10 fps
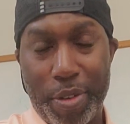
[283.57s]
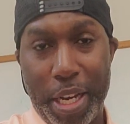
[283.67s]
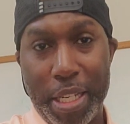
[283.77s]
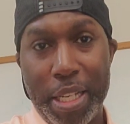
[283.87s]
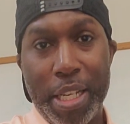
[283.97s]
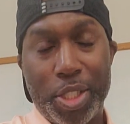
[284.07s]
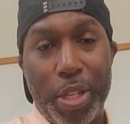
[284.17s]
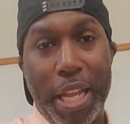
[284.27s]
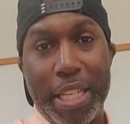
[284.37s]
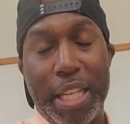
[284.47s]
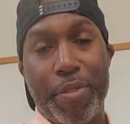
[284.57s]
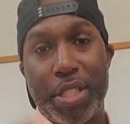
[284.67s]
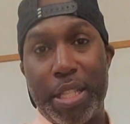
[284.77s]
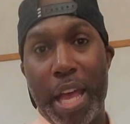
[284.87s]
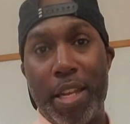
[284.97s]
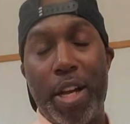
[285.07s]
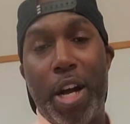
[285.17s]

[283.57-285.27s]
right? So that'll give us that